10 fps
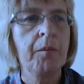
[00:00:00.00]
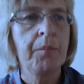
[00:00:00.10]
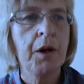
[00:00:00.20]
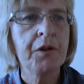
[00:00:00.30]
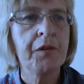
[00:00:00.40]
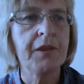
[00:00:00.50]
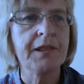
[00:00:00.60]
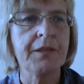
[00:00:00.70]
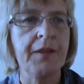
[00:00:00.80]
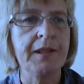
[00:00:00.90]
Both of
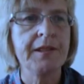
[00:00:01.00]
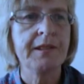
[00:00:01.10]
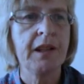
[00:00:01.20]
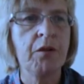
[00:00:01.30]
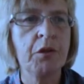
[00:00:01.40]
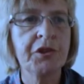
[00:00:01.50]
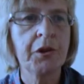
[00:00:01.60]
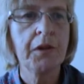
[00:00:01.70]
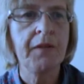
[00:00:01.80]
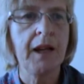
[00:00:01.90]
these events are
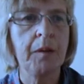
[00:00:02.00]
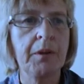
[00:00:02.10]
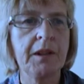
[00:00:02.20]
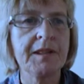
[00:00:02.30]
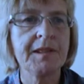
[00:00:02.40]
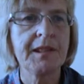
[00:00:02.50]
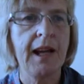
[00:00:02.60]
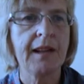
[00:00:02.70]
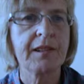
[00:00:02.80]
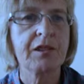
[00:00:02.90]
also available as
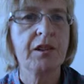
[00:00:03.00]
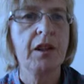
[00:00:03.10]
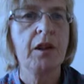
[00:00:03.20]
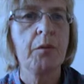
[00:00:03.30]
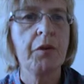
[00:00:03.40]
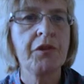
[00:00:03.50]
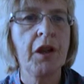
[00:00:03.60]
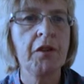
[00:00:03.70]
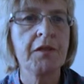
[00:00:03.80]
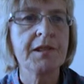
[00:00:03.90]
stacks with
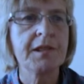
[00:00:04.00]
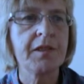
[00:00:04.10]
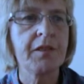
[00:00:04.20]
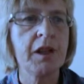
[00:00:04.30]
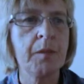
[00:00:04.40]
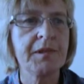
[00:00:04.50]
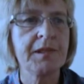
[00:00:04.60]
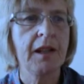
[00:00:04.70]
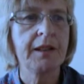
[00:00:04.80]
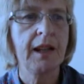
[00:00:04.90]
tolerance to the
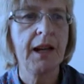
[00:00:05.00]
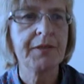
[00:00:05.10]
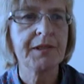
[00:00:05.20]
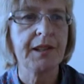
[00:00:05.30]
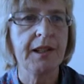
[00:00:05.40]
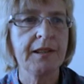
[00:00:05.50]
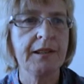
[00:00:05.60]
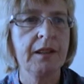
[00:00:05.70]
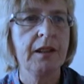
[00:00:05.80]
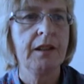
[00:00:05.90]
herbicide glyphosate,
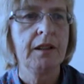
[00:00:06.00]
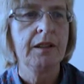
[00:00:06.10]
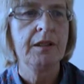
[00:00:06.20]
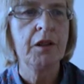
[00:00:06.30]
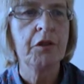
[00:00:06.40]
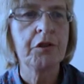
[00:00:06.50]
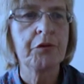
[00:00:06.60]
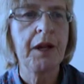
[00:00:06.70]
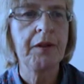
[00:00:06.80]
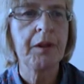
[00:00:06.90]
known as
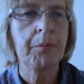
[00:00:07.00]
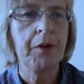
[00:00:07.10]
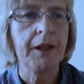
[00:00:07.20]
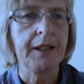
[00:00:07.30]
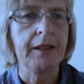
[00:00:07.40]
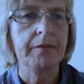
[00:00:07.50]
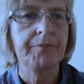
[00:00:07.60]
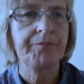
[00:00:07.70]
Roundup Ready.